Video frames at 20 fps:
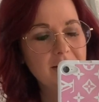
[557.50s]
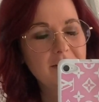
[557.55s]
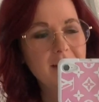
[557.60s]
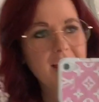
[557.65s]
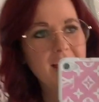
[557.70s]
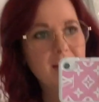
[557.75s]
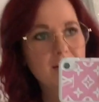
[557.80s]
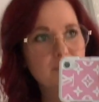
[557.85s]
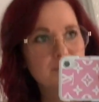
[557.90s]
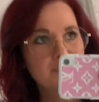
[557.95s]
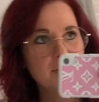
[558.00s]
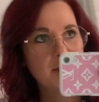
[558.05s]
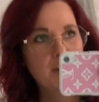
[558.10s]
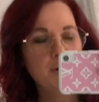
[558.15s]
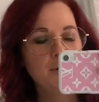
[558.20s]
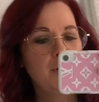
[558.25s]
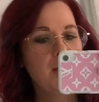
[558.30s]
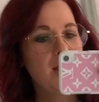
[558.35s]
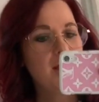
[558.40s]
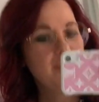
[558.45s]
out.
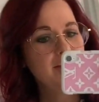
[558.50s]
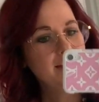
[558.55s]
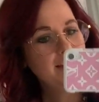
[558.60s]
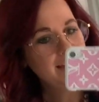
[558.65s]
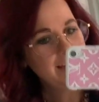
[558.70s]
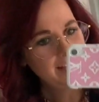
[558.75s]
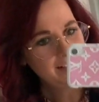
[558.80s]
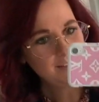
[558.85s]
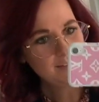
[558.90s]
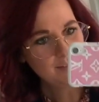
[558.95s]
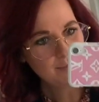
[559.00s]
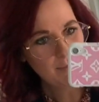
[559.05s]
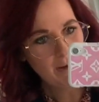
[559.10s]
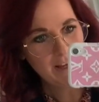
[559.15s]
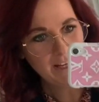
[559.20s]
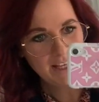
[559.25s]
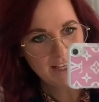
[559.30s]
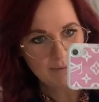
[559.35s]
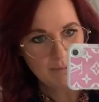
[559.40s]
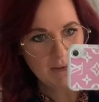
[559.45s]
So the link to my
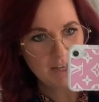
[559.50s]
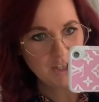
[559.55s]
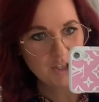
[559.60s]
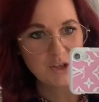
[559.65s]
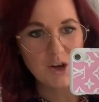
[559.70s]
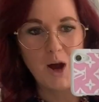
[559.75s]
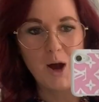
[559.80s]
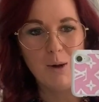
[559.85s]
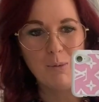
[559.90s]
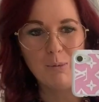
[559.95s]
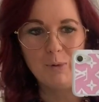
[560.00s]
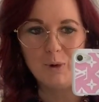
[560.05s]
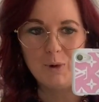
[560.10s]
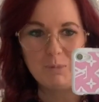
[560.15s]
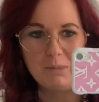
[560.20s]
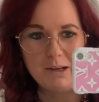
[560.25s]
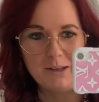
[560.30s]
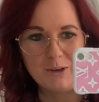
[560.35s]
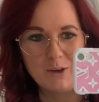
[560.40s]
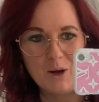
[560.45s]
eBay shop will
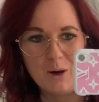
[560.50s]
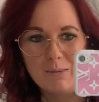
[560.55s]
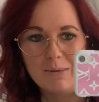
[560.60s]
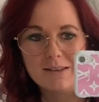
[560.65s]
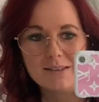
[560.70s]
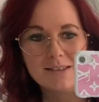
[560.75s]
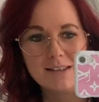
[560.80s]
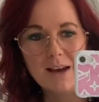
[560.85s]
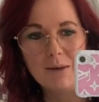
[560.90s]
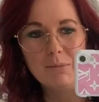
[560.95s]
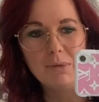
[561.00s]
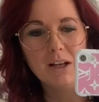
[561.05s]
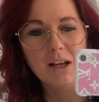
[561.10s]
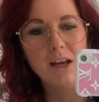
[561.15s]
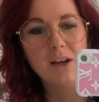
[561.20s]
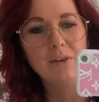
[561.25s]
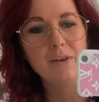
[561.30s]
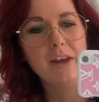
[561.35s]
be in the comments down below.